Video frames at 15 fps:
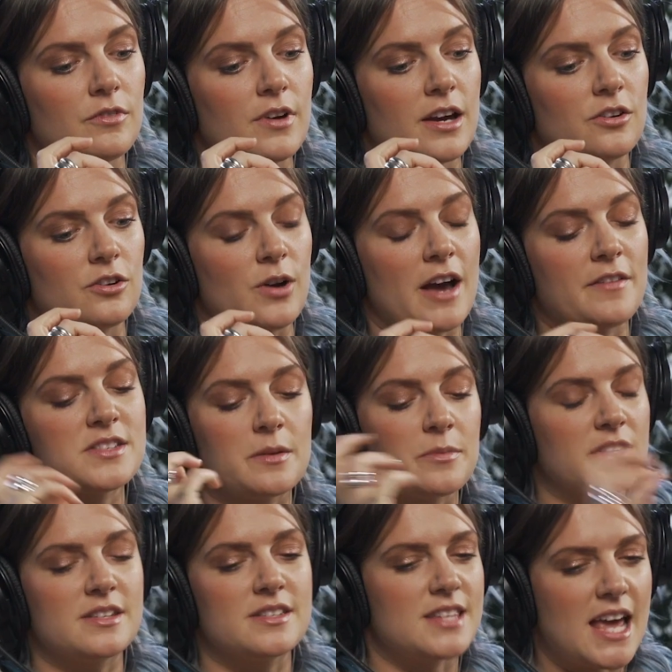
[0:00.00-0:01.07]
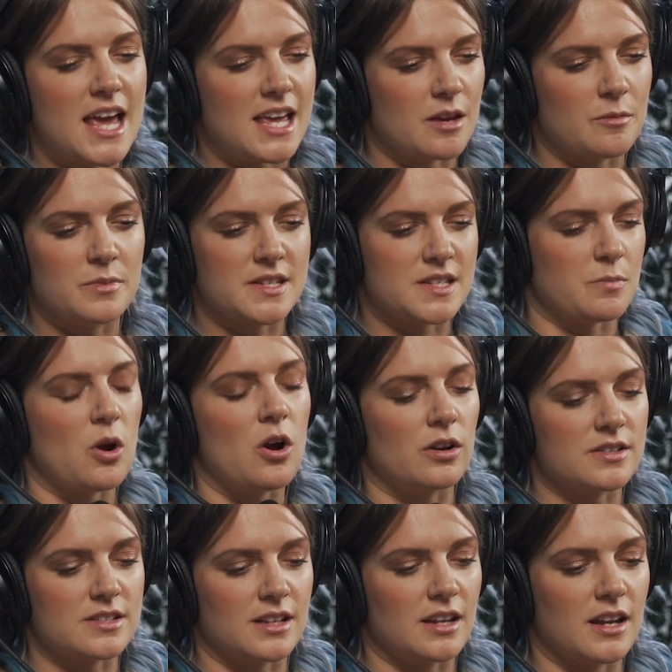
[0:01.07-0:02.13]
don't know, have something to say and be
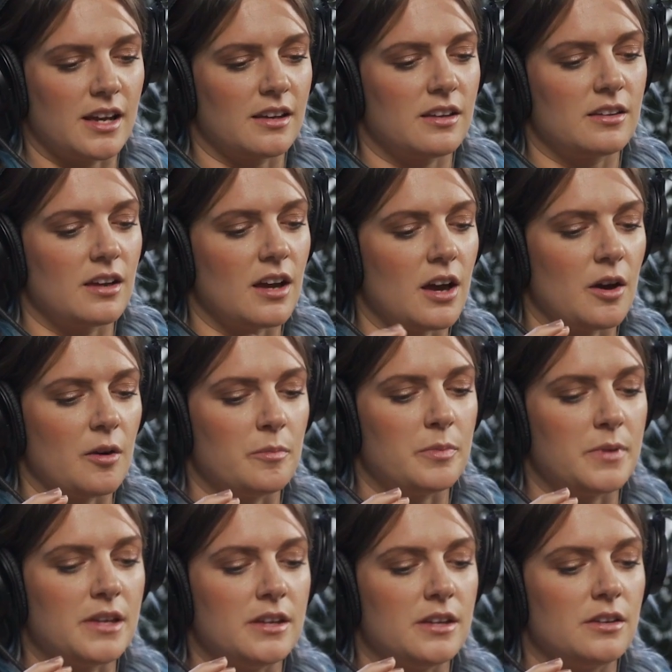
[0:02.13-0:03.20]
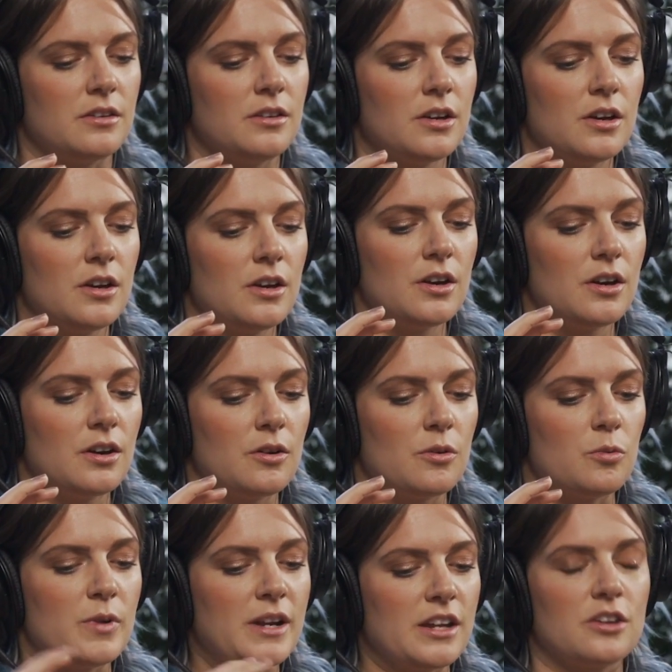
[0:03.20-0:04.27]
smart and like be
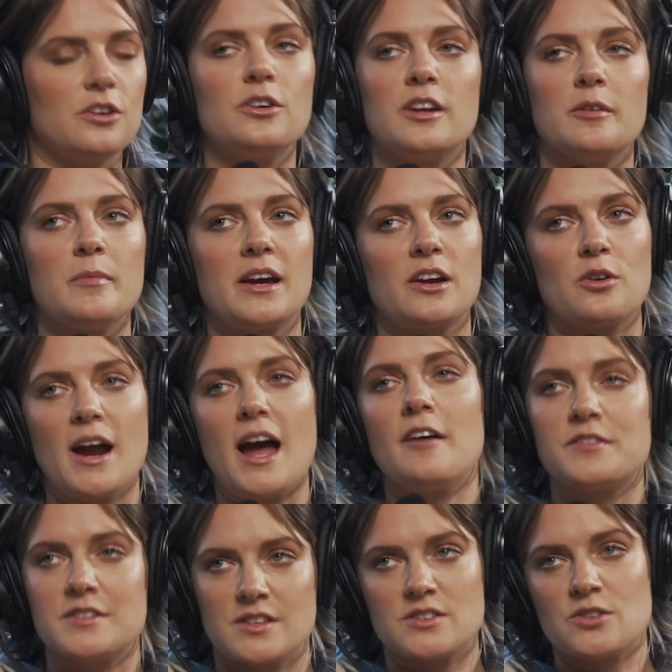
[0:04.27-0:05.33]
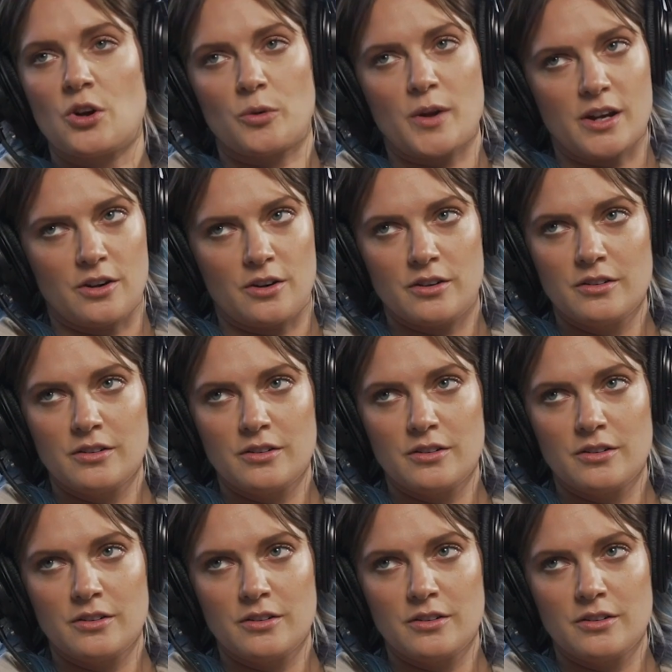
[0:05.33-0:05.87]
really good at my craft as a songwriter